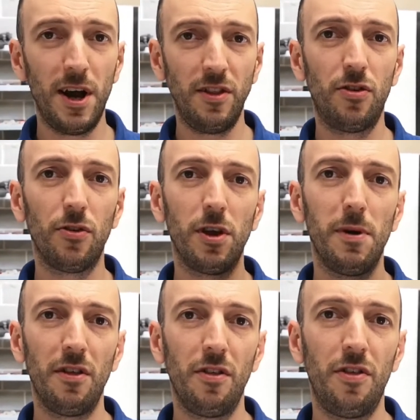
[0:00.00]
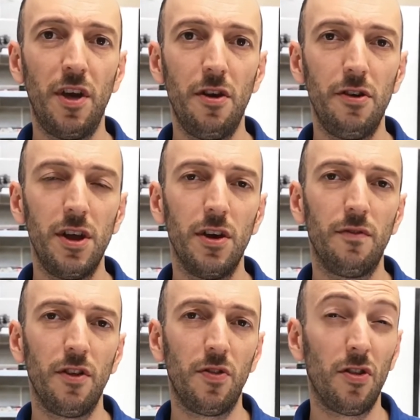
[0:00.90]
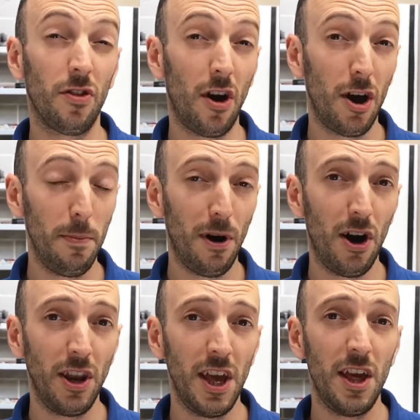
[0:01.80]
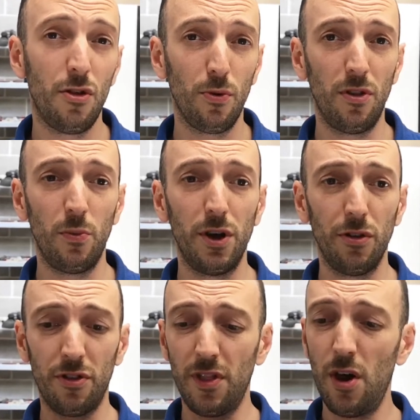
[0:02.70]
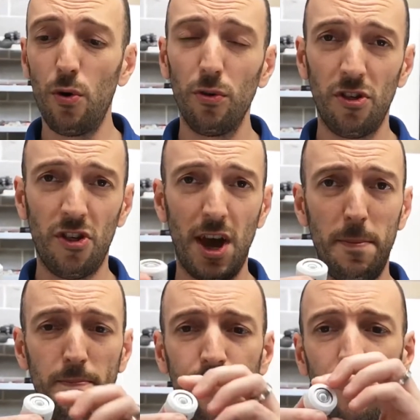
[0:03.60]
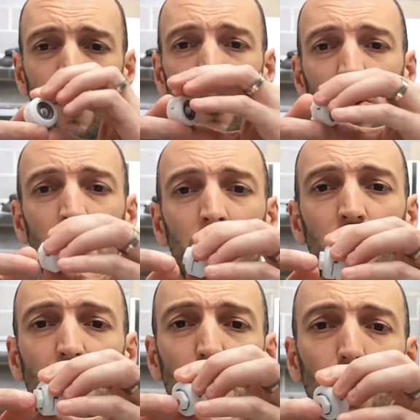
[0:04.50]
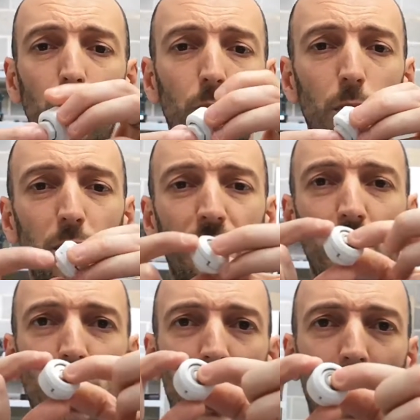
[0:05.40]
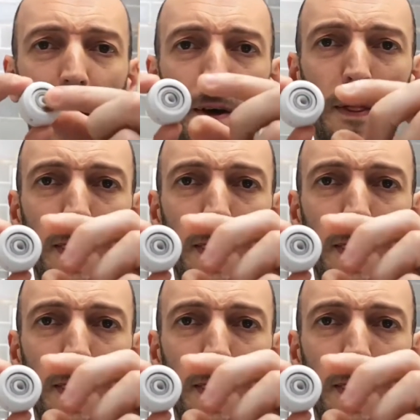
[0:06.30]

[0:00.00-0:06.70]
by talking about the theory of the design behind each one of the wheels, and they're all the same. So what we've got here